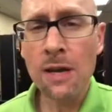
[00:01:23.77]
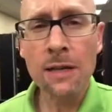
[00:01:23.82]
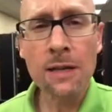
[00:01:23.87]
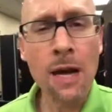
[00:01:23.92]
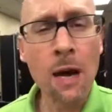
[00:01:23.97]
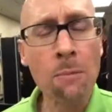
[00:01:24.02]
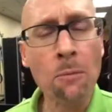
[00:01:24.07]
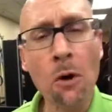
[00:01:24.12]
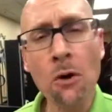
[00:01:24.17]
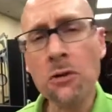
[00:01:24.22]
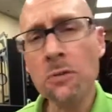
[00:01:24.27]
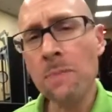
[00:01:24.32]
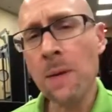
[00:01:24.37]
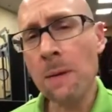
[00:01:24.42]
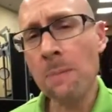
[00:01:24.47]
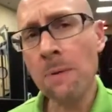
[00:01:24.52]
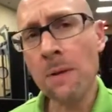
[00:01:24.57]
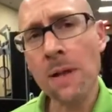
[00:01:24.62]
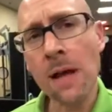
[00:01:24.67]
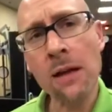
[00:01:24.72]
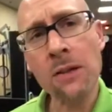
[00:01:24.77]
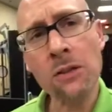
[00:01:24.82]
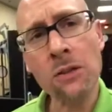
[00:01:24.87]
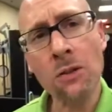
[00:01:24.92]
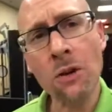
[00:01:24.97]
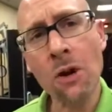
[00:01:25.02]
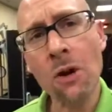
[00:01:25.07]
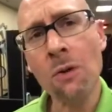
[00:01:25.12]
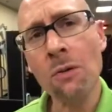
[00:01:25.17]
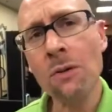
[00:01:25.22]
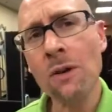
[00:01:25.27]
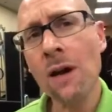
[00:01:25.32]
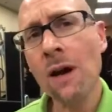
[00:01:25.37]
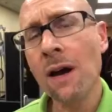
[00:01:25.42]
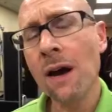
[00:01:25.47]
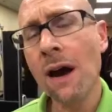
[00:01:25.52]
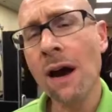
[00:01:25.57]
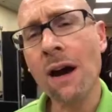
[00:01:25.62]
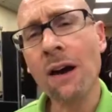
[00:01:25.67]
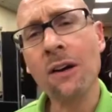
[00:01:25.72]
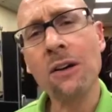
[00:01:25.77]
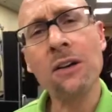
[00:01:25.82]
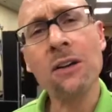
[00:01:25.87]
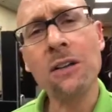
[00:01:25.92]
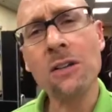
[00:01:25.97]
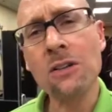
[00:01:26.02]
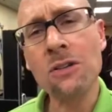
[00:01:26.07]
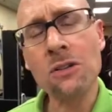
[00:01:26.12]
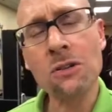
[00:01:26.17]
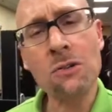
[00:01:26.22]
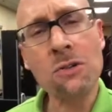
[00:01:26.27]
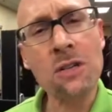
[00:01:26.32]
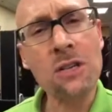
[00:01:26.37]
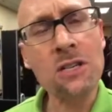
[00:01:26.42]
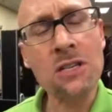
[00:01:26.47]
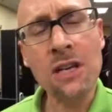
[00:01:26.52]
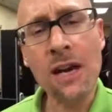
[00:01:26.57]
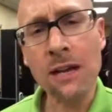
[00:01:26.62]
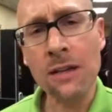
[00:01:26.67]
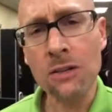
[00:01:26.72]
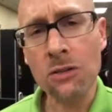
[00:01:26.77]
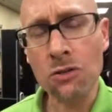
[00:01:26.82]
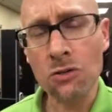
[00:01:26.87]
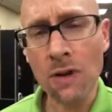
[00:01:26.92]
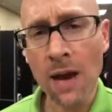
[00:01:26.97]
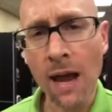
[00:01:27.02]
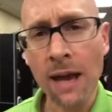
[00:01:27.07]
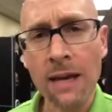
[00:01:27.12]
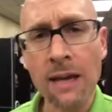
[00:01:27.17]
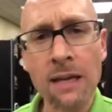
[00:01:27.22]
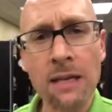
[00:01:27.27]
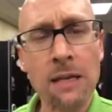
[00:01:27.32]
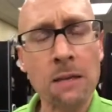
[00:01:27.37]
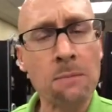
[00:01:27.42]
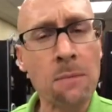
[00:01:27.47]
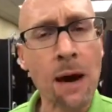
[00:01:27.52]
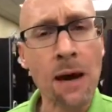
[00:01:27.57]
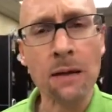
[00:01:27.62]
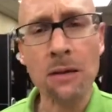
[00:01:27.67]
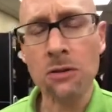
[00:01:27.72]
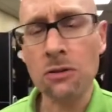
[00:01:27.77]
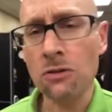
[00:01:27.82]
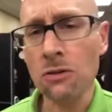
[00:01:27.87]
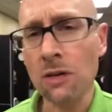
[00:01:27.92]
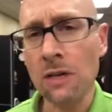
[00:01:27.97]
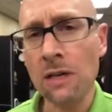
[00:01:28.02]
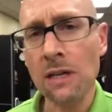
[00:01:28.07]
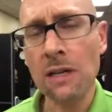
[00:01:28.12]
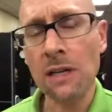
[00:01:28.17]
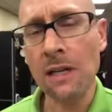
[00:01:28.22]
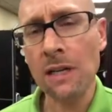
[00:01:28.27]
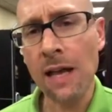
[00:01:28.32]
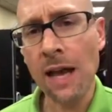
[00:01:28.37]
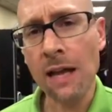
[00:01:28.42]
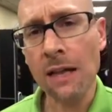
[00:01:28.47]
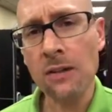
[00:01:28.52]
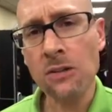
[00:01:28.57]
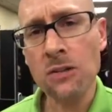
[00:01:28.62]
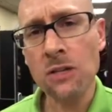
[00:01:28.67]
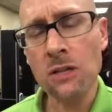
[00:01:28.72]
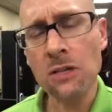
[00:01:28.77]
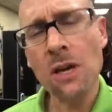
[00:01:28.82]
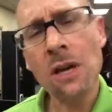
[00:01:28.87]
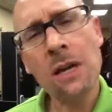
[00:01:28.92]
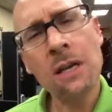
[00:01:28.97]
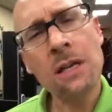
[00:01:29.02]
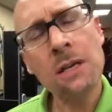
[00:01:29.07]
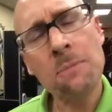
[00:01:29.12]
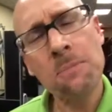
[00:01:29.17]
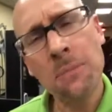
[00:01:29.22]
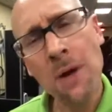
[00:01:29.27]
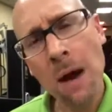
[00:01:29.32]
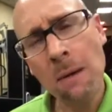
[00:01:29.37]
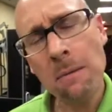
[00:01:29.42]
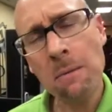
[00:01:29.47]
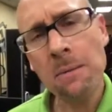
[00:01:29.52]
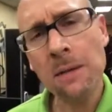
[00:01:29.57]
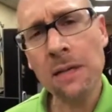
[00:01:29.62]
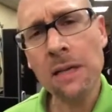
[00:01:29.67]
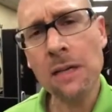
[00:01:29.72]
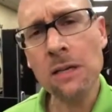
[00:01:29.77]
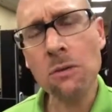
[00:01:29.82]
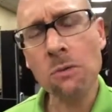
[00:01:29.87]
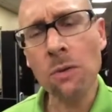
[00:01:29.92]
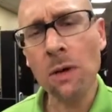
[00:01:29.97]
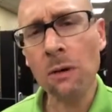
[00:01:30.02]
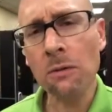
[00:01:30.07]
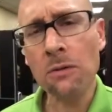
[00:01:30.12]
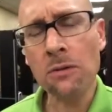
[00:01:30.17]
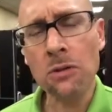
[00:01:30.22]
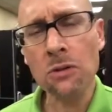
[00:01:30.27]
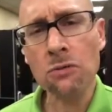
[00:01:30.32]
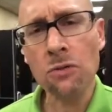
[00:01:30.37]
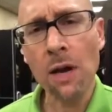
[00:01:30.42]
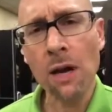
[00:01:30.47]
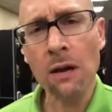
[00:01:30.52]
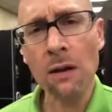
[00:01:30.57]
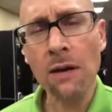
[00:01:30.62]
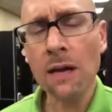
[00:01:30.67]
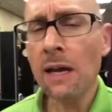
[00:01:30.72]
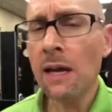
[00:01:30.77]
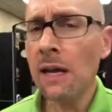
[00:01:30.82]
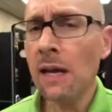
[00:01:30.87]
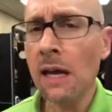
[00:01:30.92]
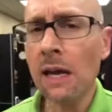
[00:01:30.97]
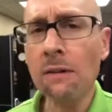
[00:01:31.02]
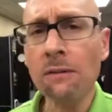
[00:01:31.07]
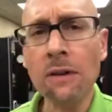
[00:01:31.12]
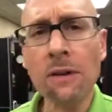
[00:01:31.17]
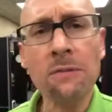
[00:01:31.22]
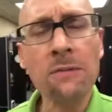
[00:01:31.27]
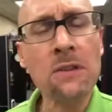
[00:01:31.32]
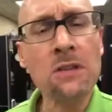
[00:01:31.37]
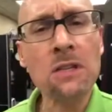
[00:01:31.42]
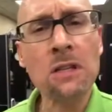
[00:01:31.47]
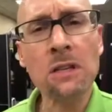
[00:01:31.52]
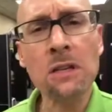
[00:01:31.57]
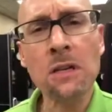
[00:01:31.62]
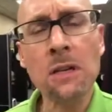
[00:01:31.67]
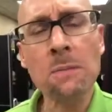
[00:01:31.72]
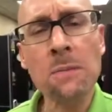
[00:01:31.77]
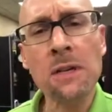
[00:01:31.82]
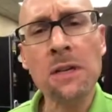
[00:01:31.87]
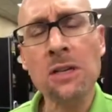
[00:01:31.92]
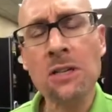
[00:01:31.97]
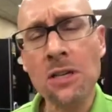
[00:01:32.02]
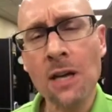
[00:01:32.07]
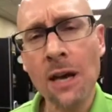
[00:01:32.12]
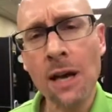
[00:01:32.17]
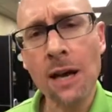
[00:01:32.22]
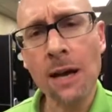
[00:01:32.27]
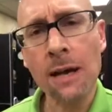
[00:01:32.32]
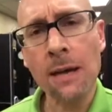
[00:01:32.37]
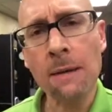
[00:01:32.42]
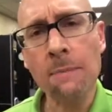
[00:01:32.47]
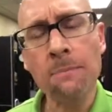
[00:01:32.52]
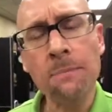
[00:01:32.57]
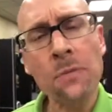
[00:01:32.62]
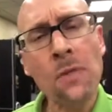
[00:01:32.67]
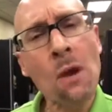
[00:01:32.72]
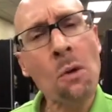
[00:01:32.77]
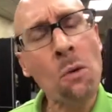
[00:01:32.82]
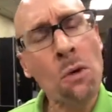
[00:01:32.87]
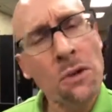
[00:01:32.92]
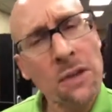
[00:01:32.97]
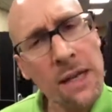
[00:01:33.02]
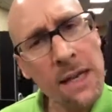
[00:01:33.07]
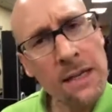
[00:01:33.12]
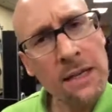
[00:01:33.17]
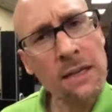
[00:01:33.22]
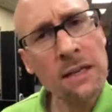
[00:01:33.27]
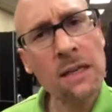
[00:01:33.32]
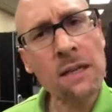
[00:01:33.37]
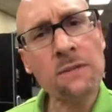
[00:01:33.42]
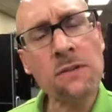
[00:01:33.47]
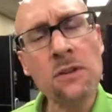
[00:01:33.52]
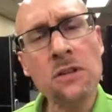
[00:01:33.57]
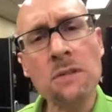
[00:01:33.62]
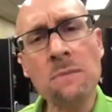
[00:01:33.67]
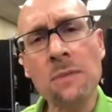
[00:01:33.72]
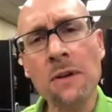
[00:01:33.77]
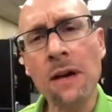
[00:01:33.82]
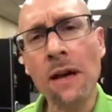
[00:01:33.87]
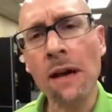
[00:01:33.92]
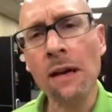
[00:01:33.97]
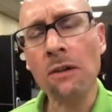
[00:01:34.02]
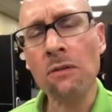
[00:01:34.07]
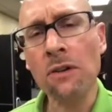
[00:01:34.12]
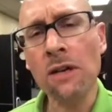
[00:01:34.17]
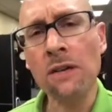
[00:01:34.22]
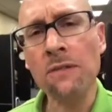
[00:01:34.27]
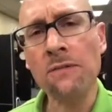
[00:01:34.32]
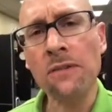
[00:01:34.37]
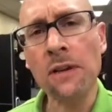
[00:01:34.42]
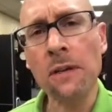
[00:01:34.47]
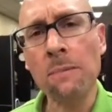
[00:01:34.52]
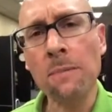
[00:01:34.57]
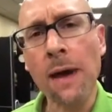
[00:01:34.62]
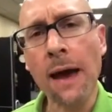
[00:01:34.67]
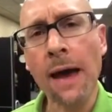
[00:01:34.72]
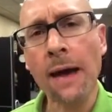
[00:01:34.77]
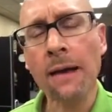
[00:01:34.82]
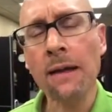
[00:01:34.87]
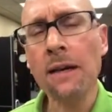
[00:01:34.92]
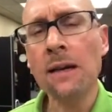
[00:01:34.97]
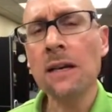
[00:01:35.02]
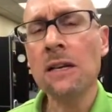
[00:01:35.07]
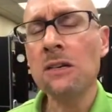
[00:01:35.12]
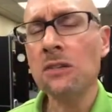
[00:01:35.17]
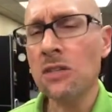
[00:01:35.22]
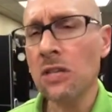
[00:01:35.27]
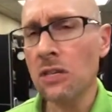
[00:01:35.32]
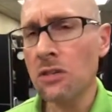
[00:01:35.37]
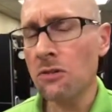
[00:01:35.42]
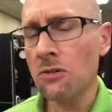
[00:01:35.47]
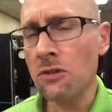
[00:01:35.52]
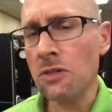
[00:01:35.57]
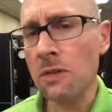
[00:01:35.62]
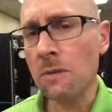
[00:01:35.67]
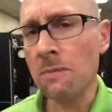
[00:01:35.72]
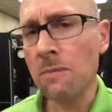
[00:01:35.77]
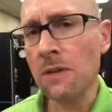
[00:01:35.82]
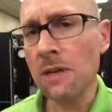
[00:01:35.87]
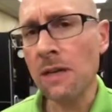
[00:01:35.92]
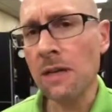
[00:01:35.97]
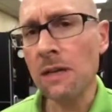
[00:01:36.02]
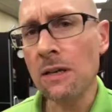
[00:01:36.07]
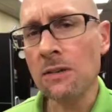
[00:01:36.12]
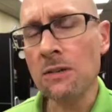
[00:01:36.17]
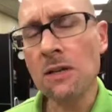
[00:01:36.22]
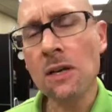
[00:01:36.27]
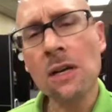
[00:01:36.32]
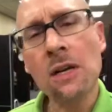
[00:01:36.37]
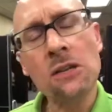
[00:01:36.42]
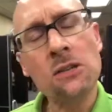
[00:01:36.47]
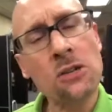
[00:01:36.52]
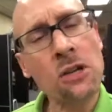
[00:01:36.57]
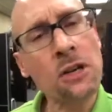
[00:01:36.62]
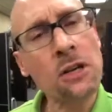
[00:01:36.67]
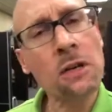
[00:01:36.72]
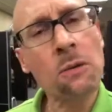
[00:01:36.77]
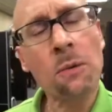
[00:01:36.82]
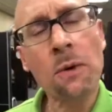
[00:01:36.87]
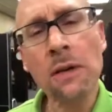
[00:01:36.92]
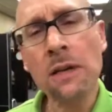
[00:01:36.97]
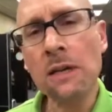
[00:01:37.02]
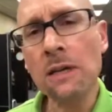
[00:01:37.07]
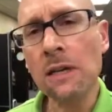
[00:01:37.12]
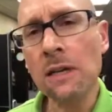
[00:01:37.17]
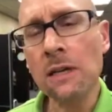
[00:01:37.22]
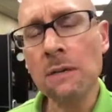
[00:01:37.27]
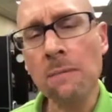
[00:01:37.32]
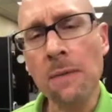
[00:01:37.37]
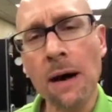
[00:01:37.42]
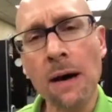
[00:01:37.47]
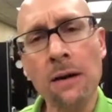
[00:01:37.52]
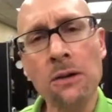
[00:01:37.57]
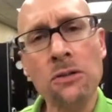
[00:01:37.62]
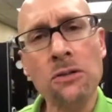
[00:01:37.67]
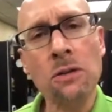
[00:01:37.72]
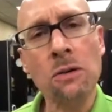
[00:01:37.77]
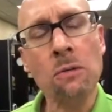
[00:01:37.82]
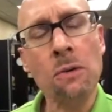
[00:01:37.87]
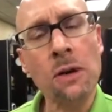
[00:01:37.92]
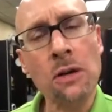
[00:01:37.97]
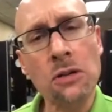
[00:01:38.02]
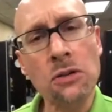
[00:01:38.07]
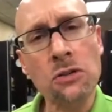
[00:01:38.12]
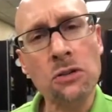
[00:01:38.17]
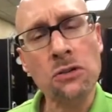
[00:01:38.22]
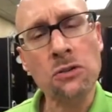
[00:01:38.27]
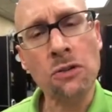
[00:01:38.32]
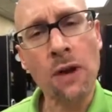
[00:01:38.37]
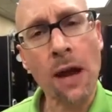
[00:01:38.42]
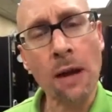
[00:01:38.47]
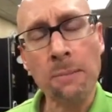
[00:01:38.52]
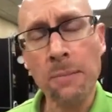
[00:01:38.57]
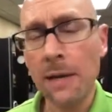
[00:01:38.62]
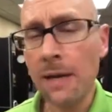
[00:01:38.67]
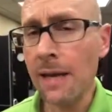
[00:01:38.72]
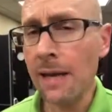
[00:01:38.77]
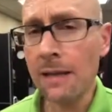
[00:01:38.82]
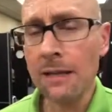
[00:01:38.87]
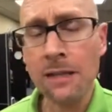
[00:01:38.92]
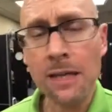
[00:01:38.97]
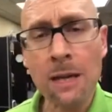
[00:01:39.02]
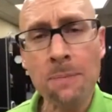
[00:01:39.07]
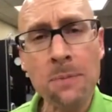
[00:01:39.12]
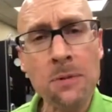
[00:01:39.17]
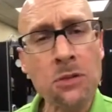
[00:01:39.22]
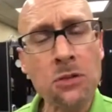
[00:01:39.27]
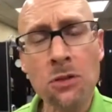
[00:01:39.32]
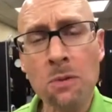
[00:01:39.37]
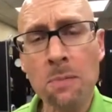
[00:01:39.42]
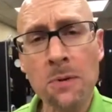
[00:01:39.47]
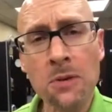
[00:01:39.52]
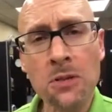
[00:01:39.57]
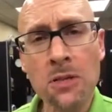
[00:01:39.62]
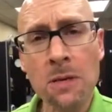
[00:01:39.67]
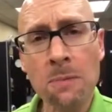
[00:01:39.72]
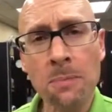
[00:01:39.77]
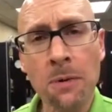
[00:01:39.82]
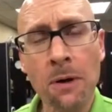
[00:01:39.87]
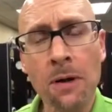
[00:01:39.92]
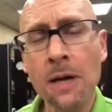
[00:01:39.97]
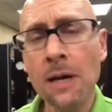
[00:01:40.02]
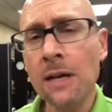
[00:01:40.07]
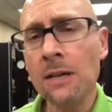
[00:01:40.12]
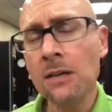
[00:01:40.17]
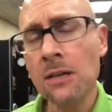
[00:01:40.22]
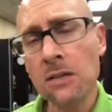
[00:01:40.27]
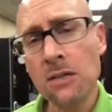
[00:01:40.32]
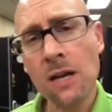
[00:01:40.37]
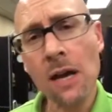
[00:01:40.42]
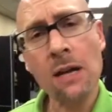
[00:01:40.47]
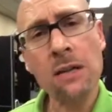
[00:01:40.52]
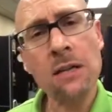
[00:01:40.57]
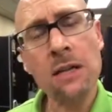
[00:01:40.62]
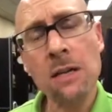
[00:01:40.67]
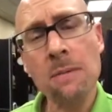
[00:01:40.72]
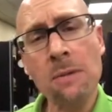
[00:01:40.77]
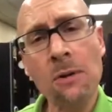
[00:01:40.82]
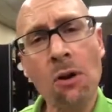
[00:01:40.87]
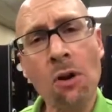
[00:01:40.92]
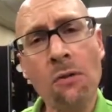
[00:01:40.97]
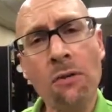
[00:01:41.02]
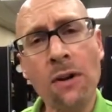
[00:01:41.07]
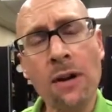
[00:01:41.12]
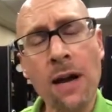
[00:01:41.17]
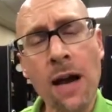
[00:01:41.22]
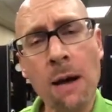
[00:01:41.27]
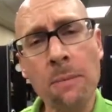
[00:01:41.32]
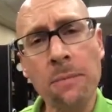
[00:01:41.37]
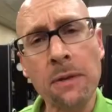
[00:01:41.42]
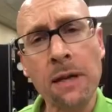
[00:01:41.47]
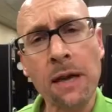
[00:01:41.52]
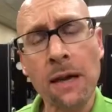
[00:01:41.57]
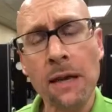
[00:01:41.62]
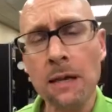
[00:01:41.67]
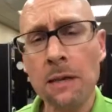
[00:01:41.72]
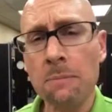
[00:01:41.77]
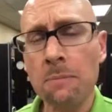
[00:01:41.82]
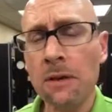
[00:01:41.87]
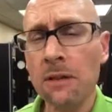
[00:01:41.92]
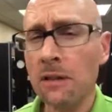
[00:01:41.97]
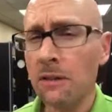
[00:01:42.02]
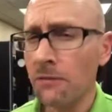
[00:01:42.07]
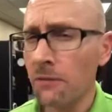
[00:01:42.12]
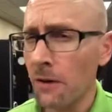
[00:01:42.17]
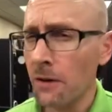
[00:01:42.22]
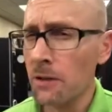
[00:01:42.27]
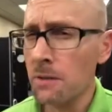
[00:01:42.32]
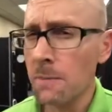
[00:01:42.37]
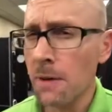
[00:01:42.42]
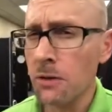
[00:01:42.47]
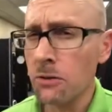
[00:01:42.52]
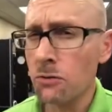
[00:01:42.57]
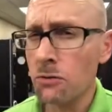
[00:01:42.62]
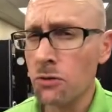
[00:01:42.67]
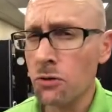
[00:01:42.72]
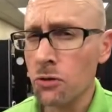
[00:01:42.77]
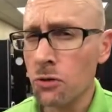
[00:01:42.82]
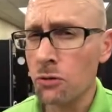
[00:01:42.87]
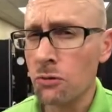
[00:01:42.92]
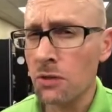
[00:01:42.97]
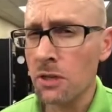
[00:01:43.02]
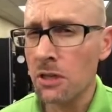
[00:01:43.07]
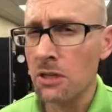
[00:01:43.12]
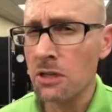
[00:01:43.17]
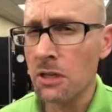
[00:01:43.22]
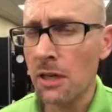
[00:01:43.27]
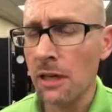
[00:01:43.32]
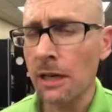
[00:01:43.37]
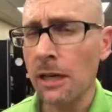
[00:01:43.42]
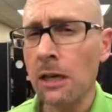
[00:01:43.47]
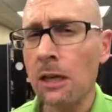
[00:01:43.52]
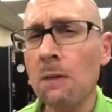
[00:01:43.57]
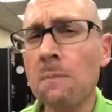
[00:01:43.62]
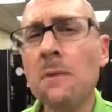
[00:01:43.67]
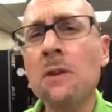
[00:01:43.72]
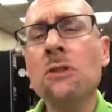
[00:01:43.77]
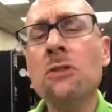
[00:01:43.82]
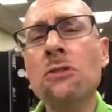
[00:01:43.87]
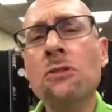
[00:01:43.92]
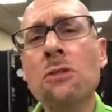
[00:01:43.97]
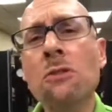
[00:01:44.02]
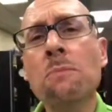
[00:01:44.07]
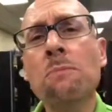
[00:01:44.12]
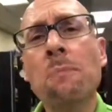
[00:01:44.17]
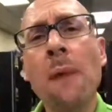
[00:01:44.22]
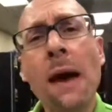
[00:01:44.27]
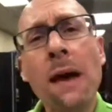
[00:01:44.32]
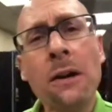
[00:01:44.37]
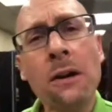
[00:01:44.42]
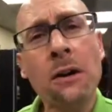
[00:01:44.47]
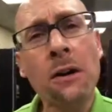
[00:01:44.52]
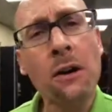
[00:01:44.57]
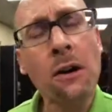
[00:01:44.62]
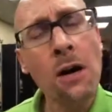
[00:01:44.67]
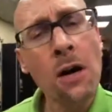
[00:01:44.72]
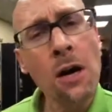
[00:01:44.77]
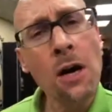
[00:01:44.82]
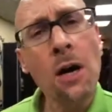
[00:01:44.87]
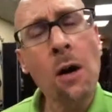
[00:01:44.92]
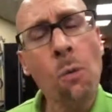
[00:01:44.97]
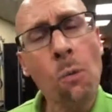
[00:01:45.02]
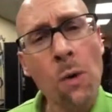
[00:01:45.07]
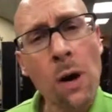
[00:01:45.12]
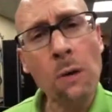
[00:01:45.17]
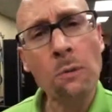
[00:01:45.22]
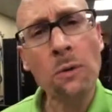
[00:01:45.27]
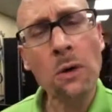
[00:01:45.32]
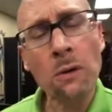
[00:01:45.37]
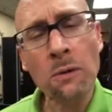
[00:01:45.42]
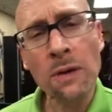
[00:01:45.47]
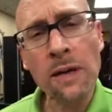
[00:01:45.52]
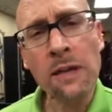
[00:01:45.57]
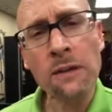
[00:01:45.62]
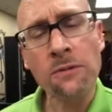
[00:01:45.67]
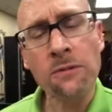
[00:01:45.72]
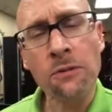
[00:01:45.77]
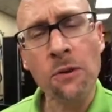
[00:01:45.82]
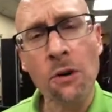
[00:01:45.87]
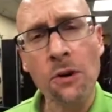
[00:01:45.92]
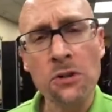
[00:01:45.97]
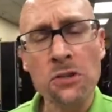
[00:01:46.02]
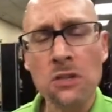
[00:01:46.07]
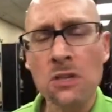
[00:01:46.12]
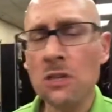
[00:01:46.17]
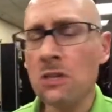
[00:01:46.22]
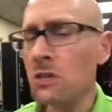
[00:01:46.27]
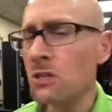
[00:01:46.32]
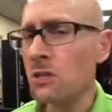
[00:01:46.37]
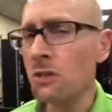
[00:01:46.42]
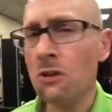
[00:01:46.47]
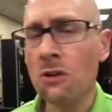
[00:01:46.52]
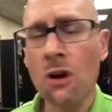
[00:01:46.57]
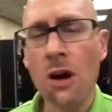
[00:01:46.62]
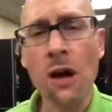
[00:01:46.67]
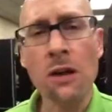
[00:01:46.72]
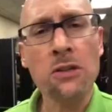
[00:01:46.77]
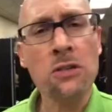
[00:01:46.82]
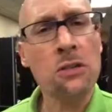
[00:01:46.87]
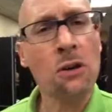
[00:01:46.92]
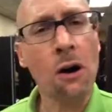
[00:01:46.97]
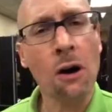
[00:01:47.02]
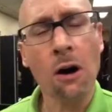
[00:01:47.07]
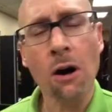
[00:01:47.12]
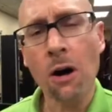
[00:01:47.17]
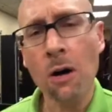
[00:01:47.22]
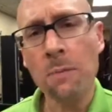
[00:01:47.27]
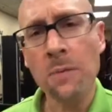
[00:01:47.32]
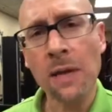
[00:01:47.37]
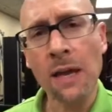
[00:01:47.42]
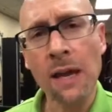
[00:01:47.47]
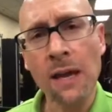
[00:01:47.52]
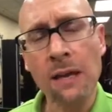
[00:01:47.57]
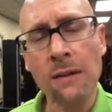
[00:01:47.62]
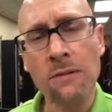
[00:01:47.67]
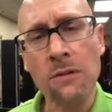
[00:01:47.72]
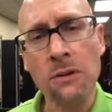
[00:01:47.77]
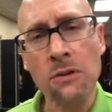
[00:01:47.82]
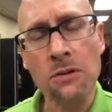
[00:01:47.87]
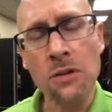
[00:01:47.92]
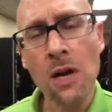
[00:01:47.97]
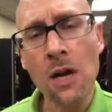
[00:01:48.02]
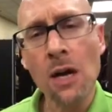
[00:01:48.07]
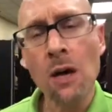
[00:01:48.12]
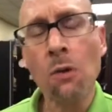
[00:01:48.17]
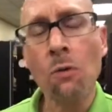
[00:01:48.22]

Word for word: Now, most people on their own aren't going to do this kind of tracking and monitoring and analysis, you probably need to work with a trainer, even if it's a little bit of time, where they can give you some concrete feedback, teach you some things, tell you what you need to monitor, what you should track. But again, keep it super simple. Does not need to be overcomplicated. But the fundamental truth is that humans do better one, we're reinforced. This is across all behaviors.